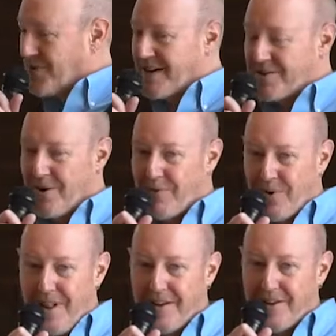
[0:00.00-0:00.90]
right? So if
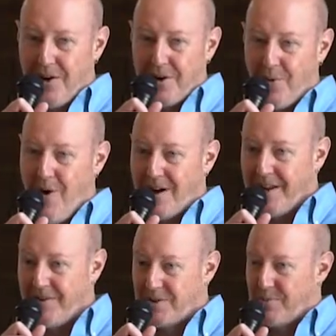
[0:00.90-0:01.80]
you're like, you know, you're
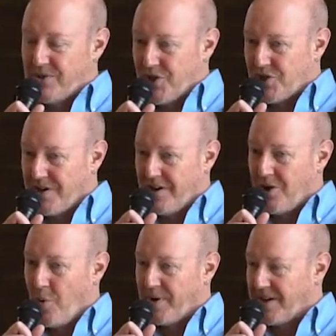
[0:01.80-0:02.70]
walking as a musician in
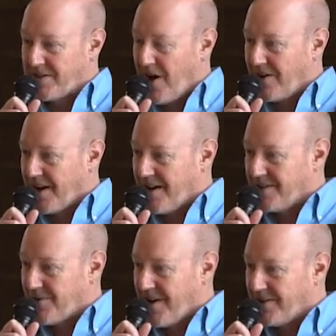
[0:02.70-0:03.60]
an open guitar
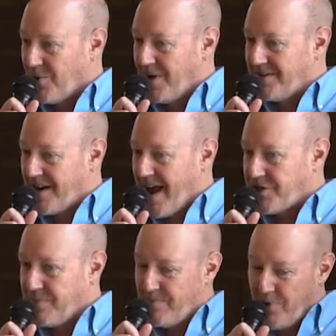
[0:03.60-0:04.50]
case, right? The ones that
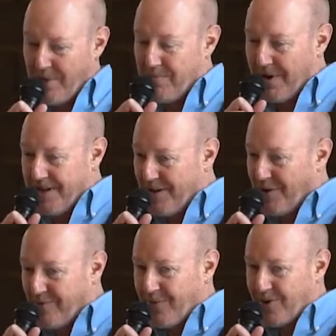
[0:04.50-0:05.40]
actually put money in
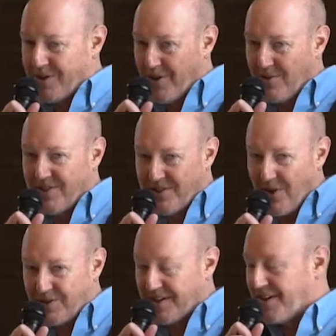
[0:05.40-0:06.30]
there first, they call it
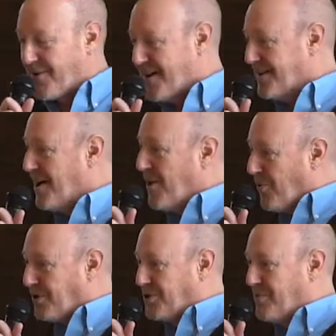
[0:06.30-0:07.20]
salting it, right?
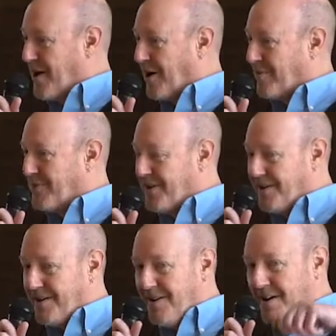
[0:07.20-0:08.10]
will do better.
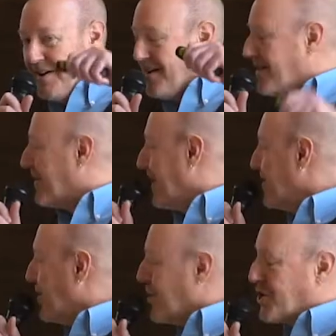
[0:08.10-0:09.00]
The the
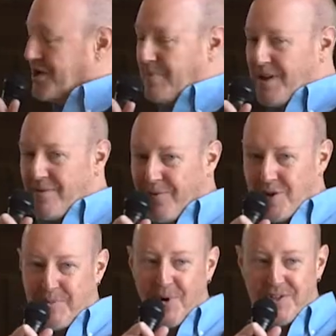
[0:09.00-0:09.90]
inertia to be the
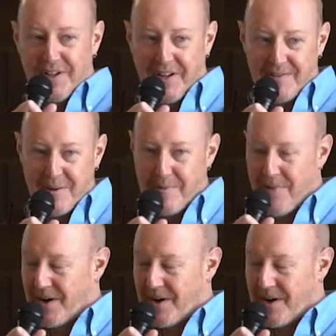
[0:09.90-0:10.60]
first person to give someone